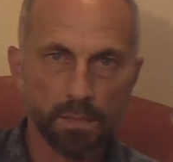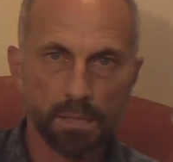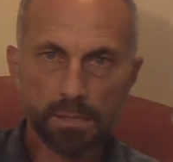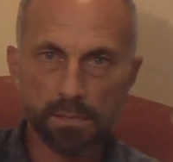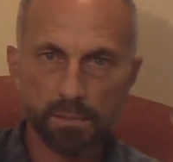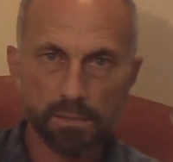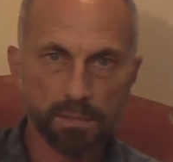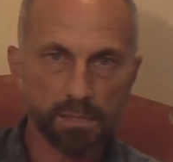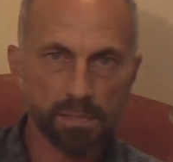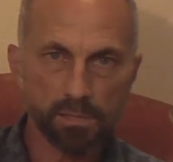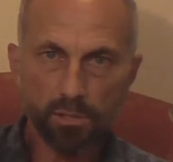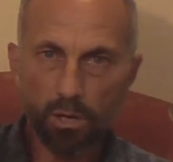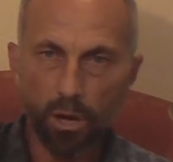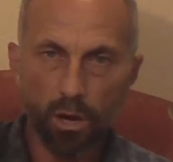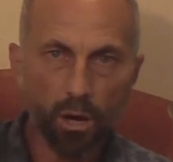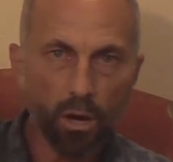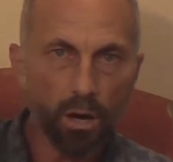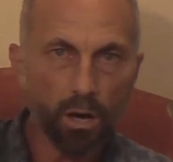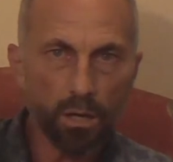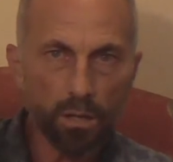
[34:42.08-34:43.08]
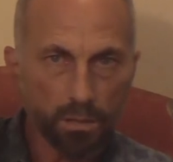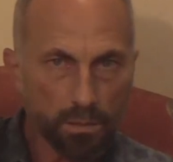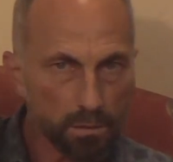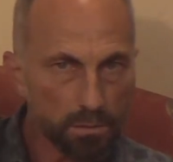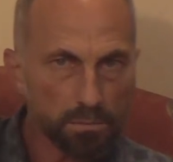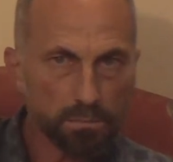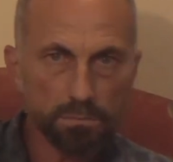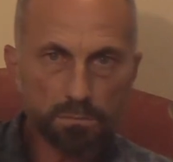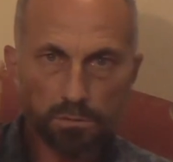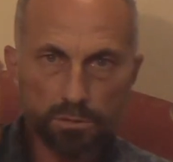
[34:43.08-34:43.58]
Is this
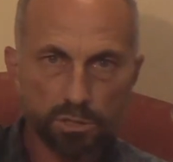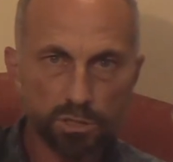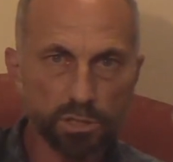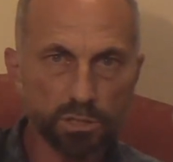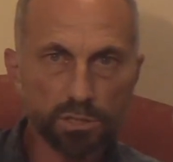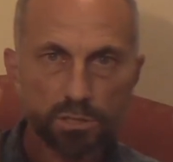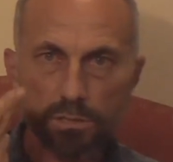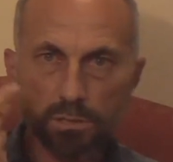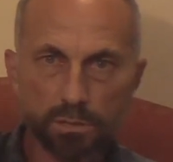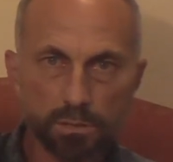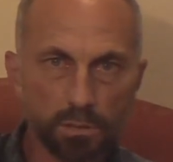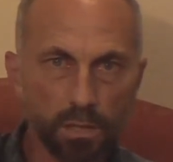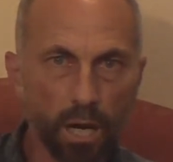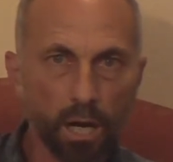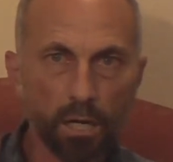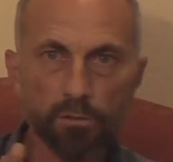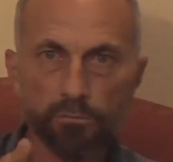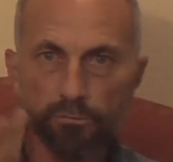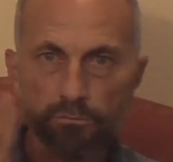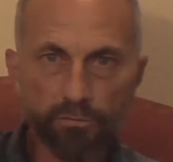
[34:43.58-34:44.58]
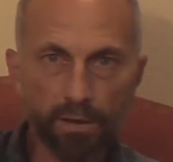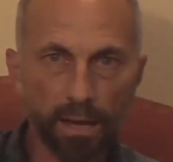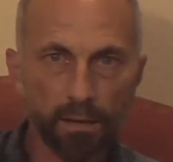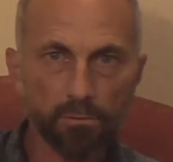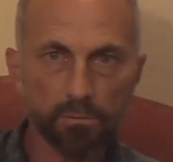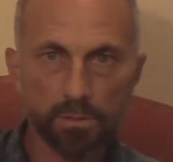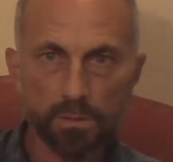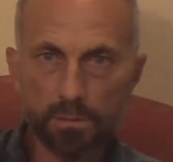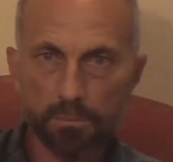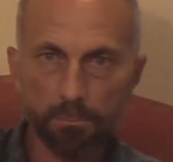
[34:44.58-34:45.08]
all just
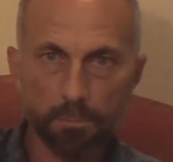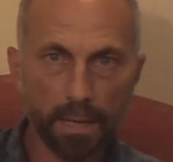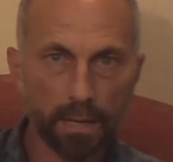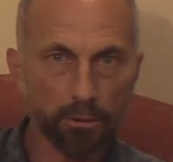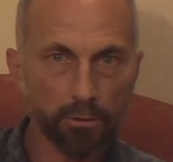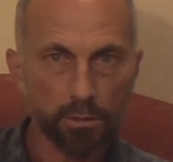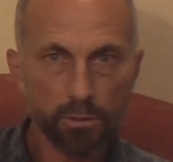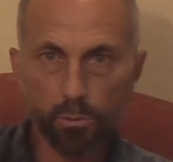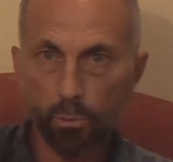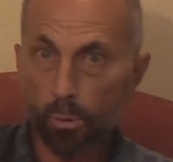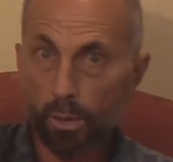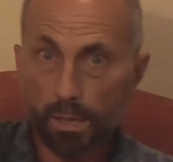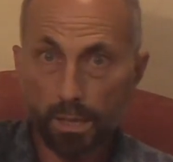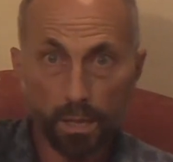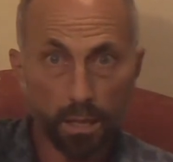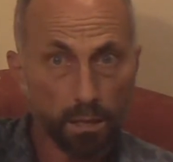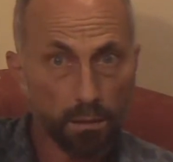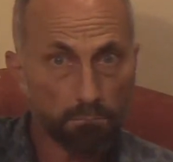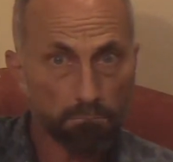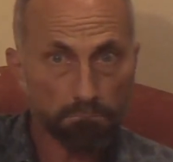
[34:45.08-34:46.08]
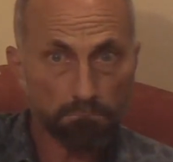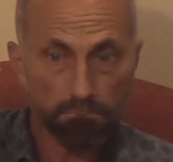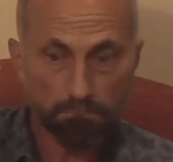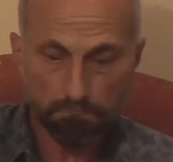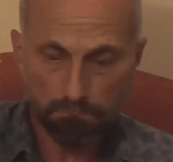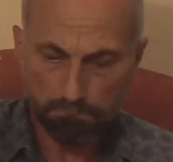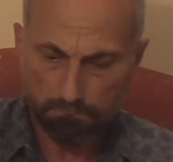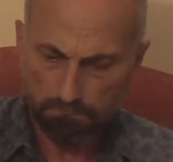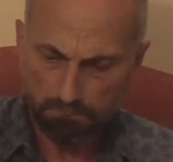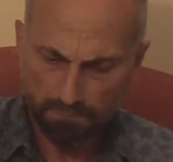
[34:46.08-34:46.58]
unfounded paranoia?
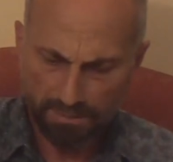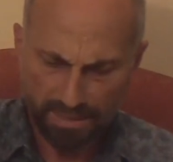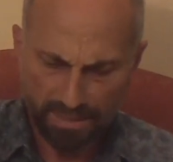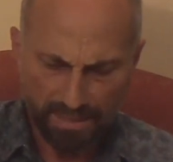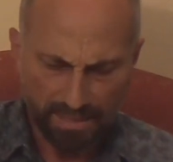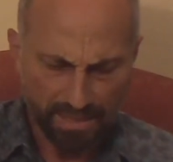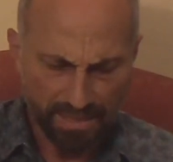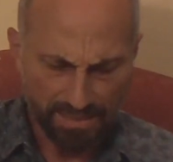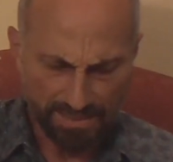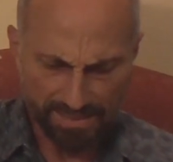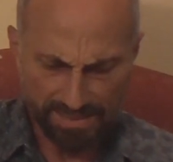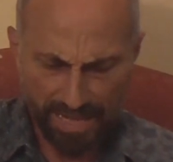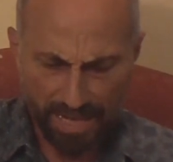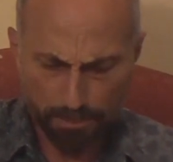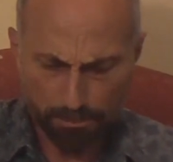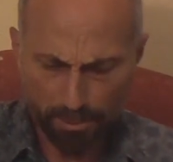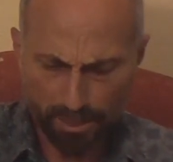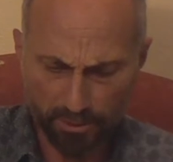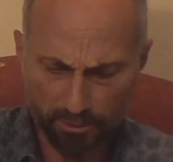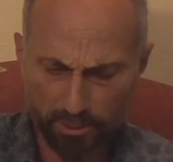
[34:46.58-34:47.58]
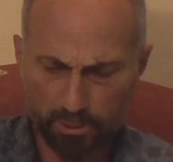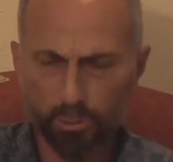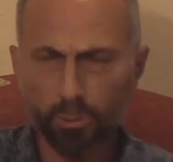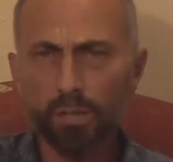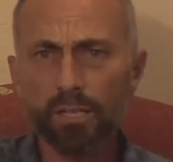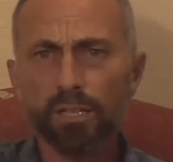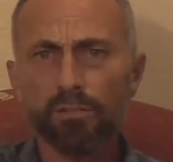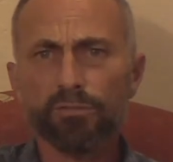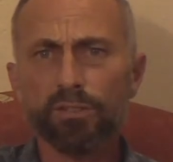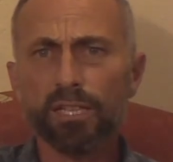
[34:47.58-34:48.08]
It's not
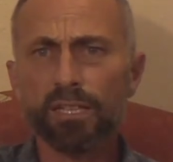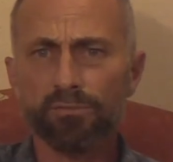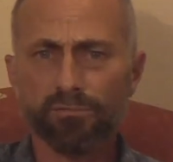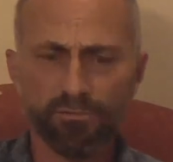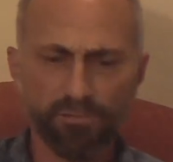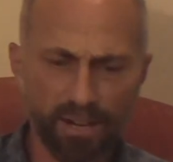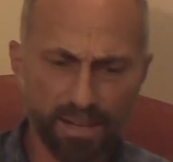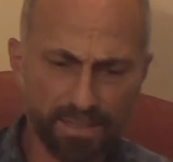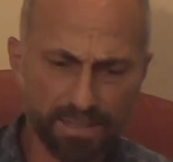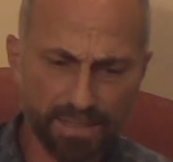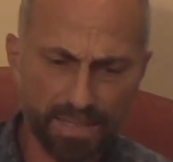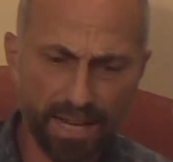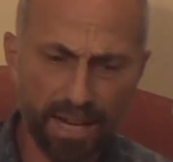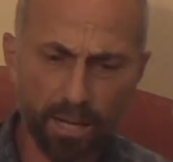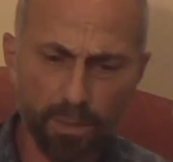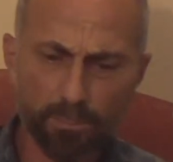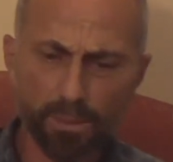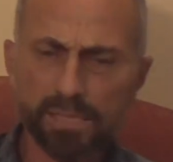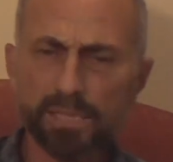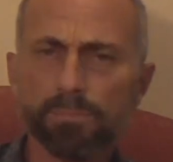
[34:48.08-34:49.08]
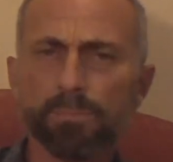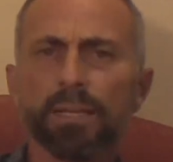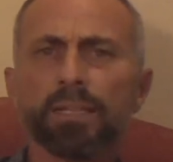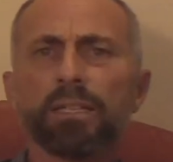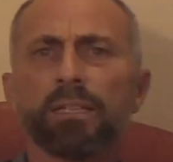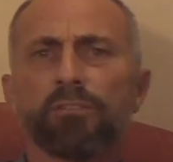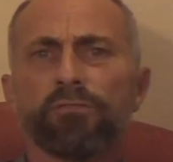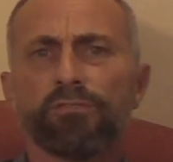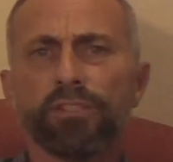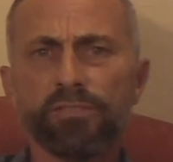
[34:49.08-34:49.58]
paranoia if you can find it out by
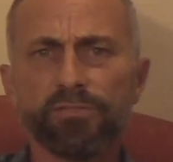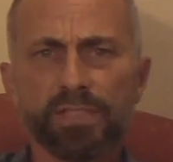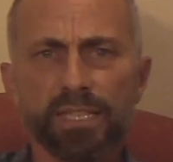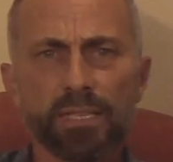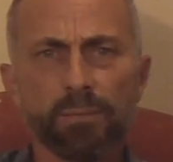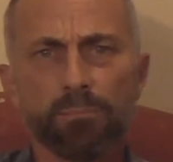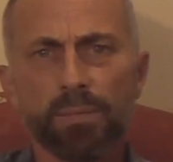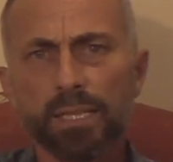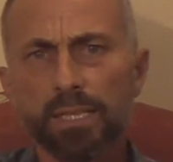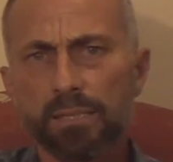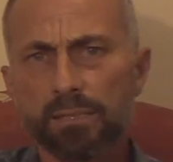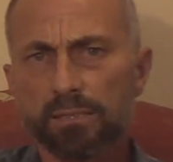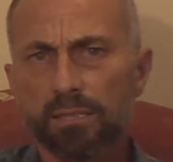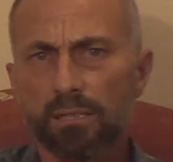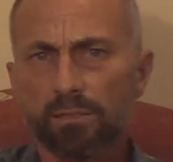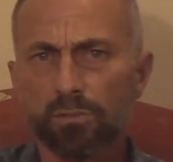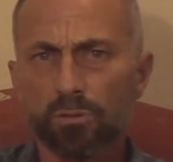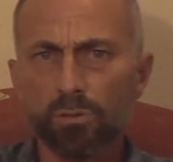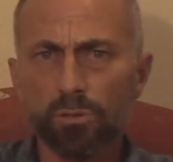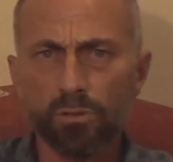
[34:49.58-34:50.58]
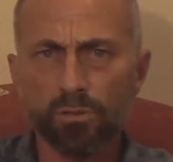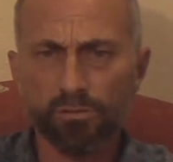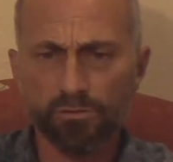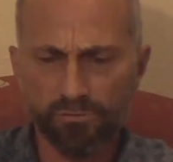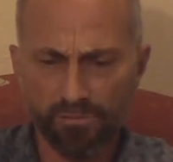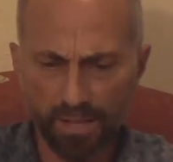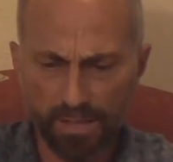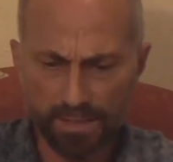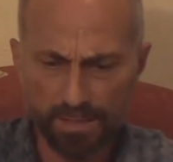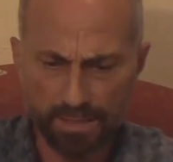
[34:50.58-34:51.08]
spending 15 minutes on Google
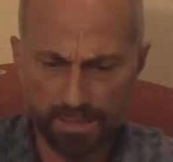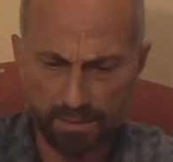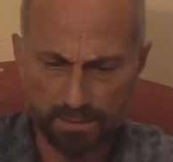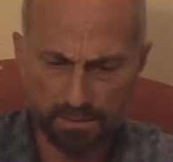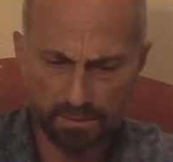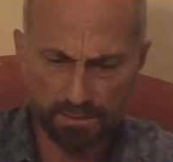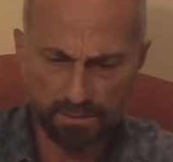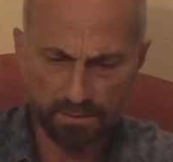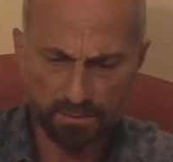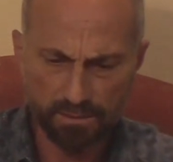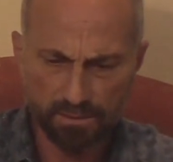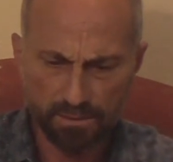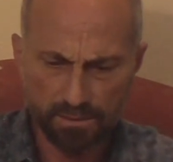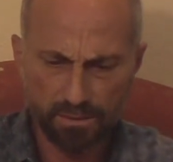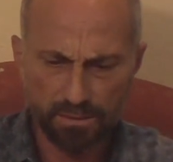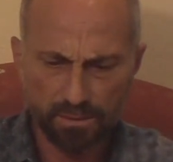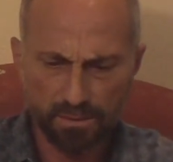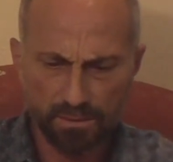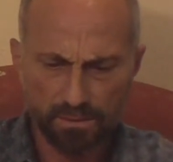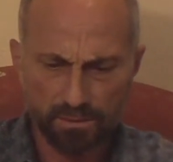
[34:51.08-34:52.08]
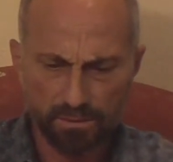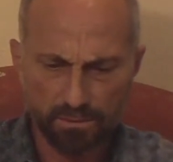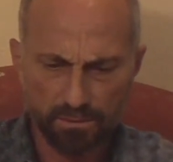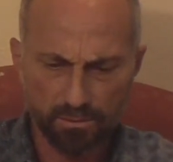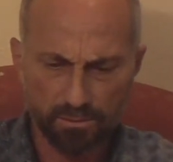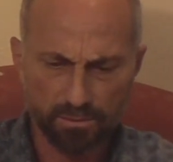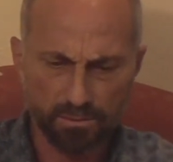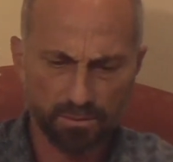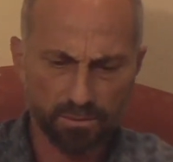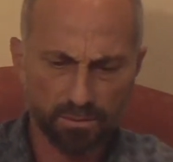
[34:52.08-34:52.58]
Finance
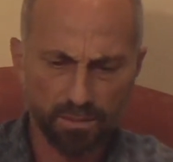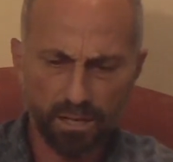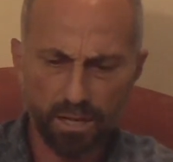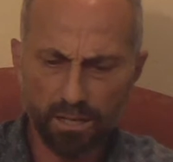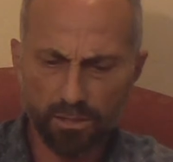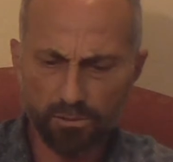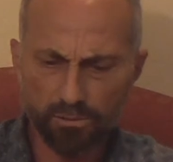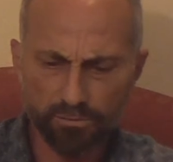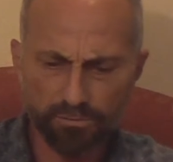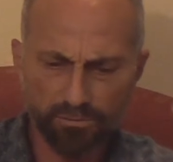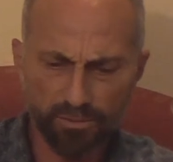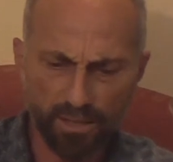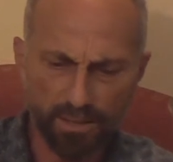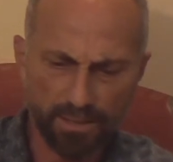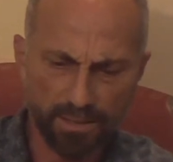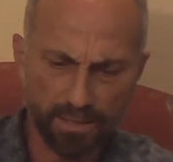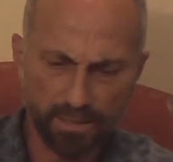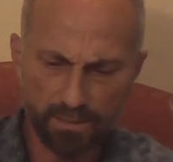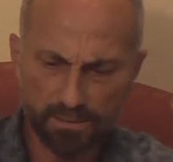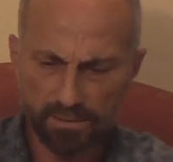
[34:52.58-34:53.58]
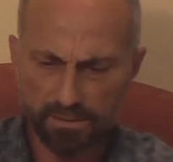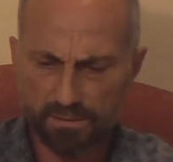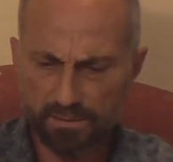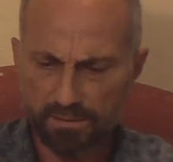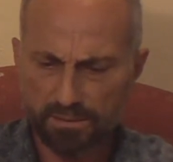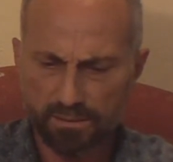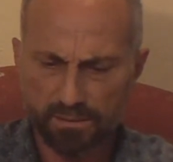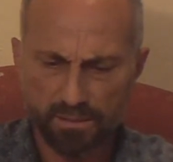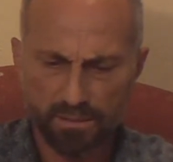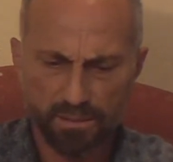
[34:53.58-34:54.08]
or Yahoo
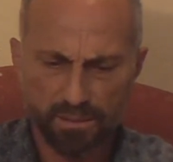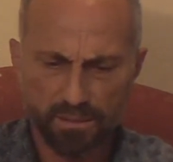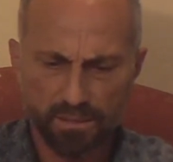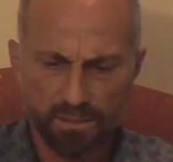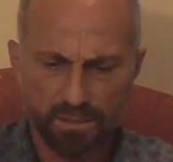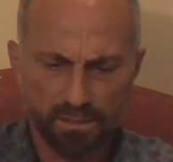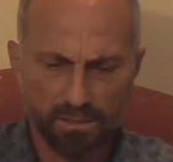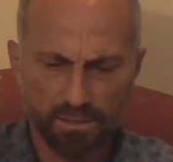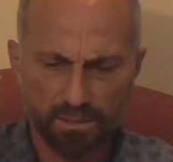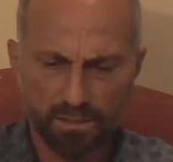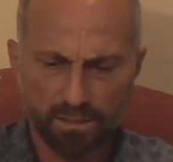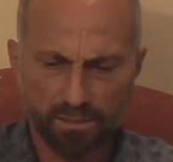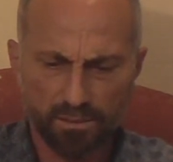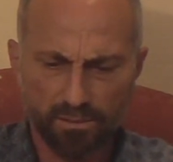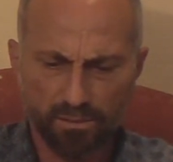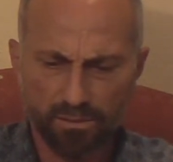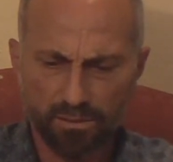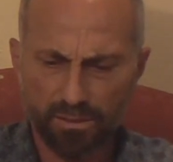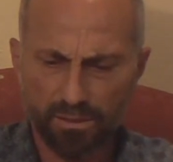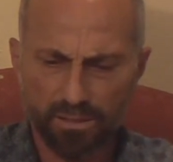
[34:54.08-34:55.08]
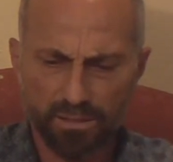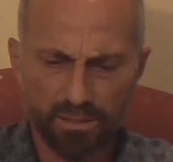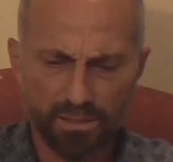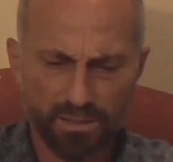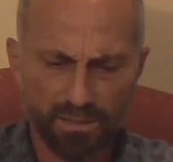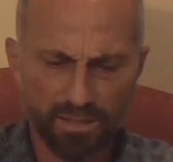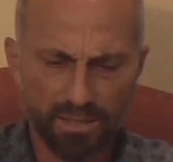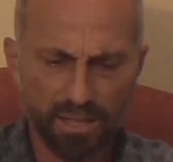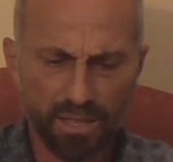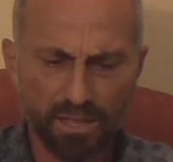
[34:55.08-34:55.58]
Finance. You know,
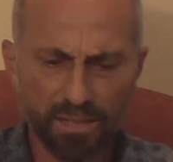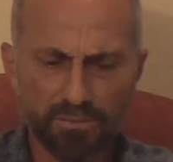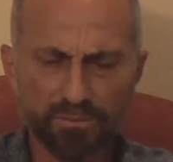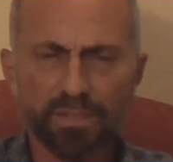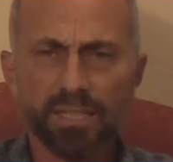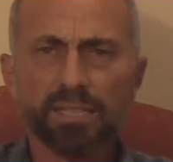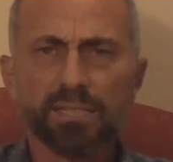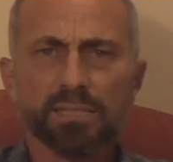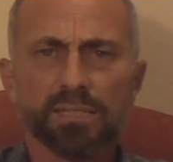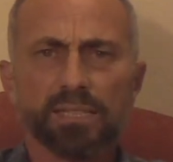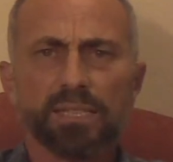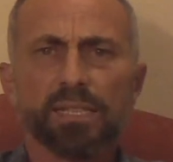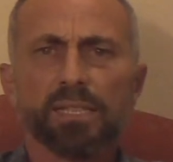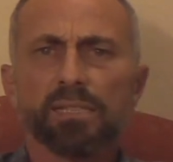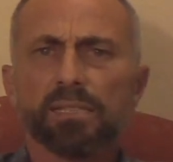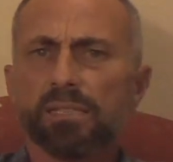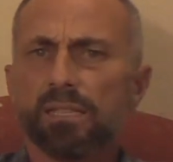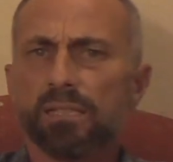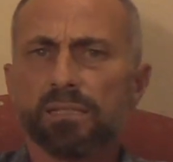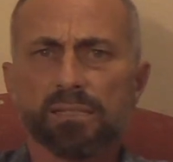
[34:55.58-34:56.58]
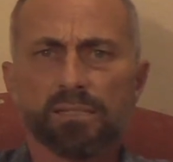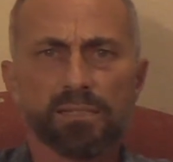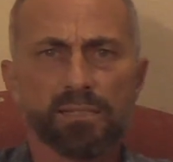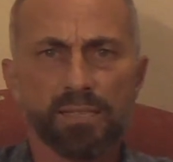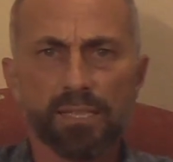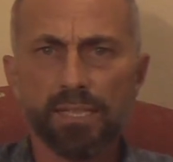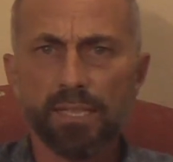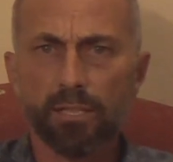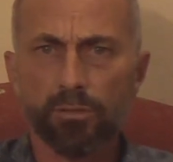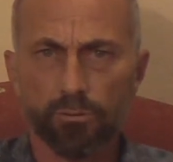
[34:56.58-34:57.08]
none of this is a
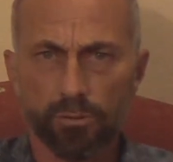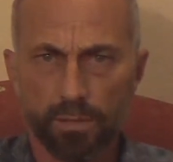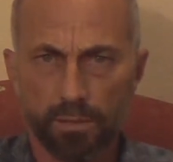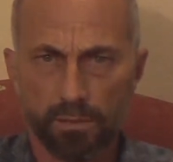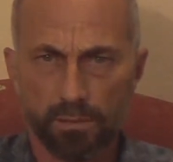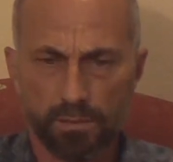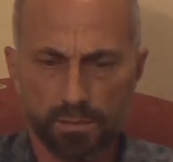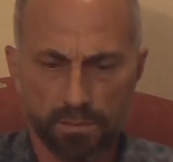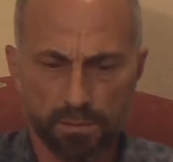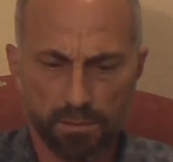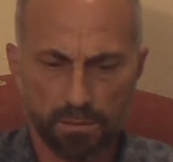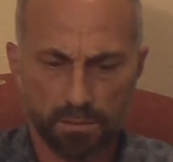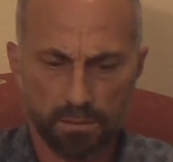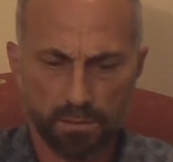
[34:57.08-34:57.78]
secret.